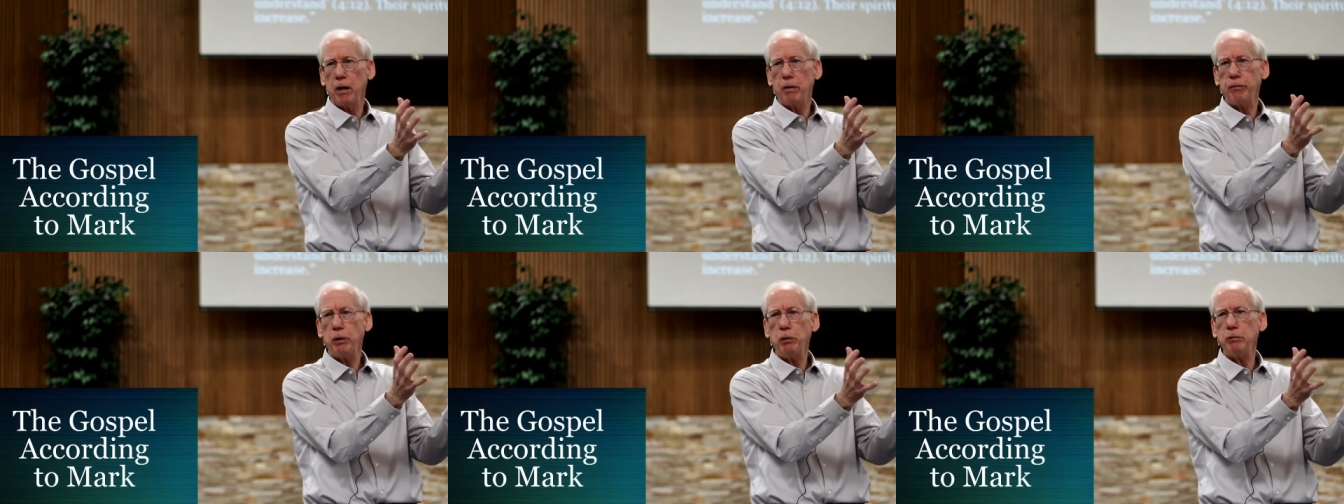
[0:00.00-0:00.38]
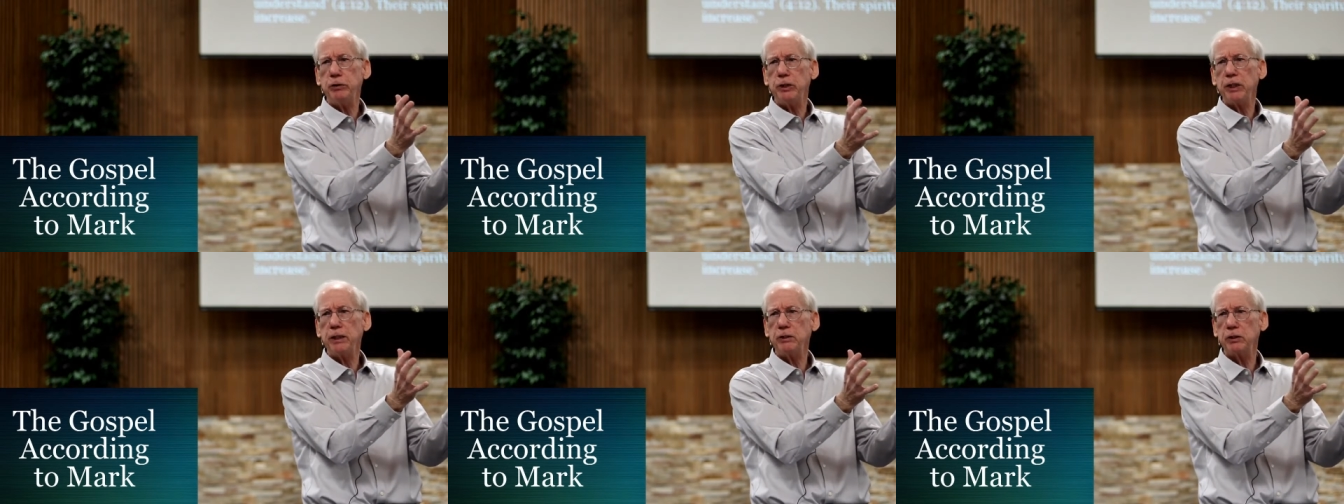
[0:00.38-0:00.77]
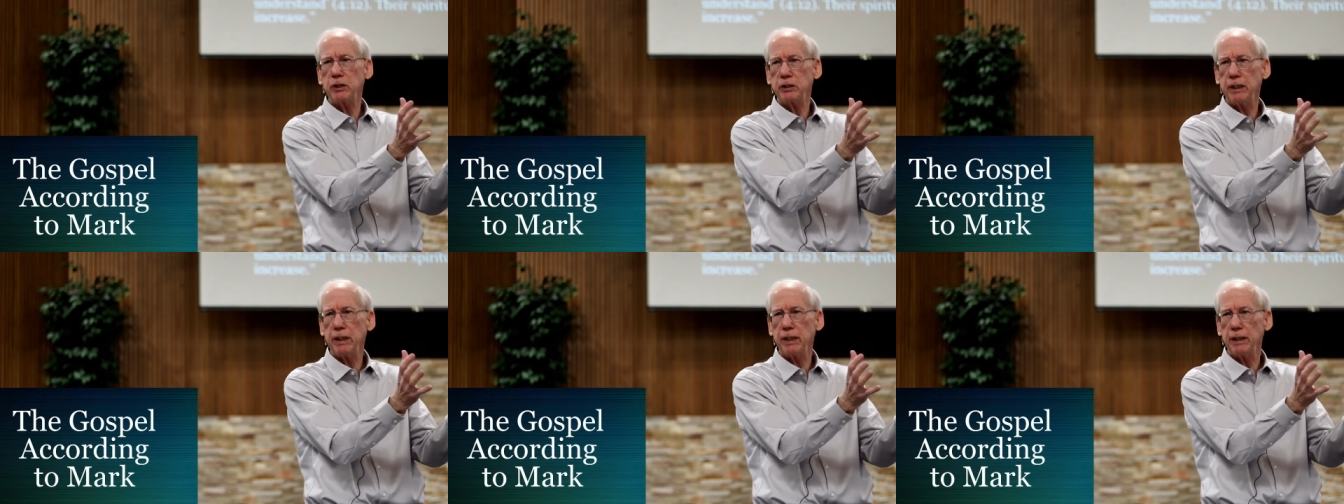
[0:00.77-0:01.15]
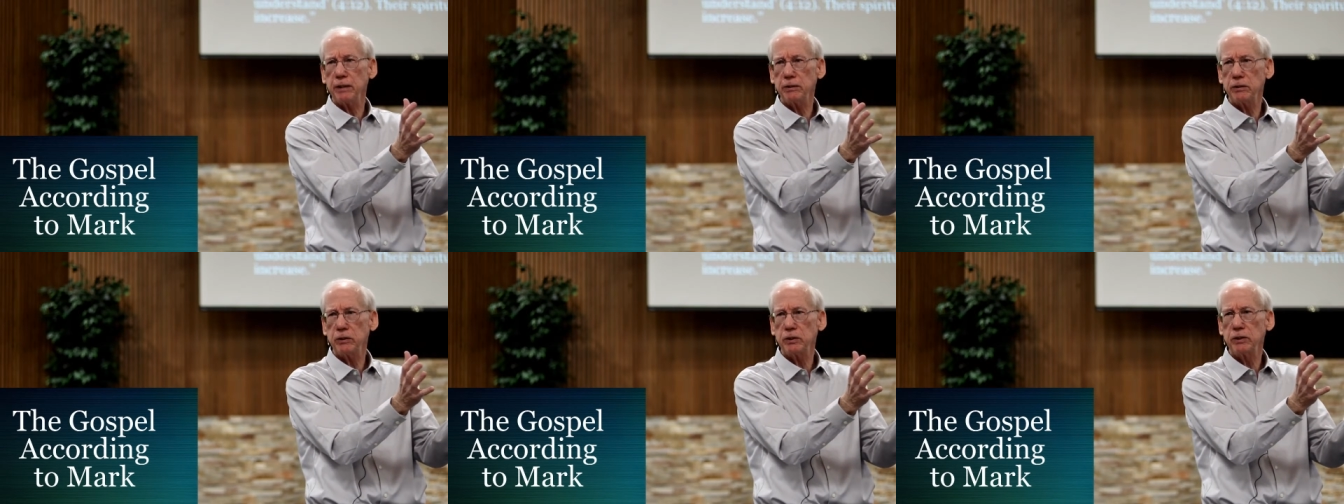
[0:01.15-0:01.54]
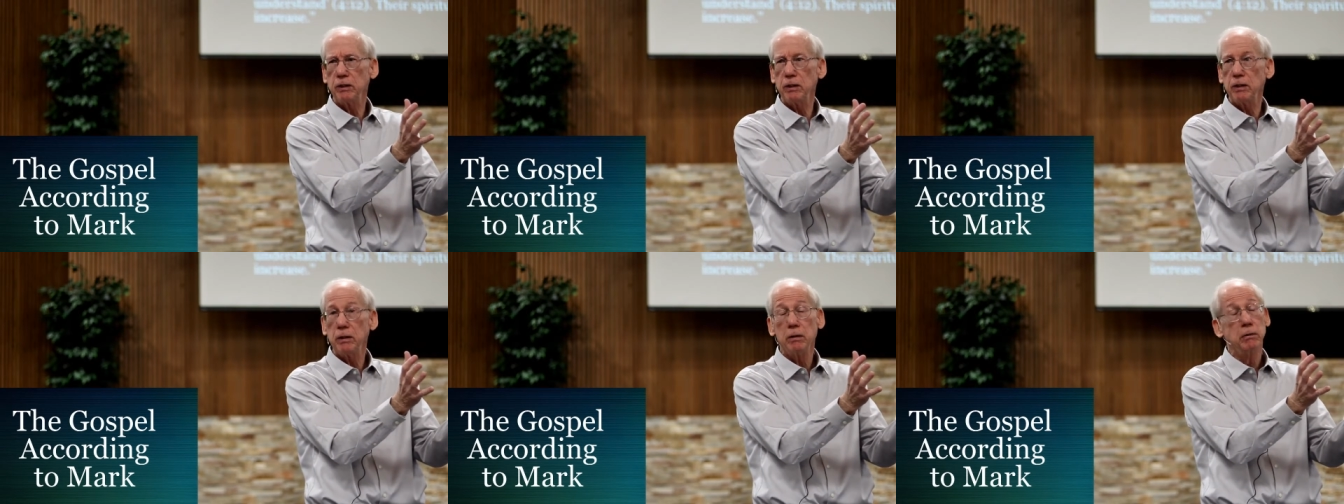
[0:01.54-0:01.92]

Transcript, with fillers: of who Jesus is,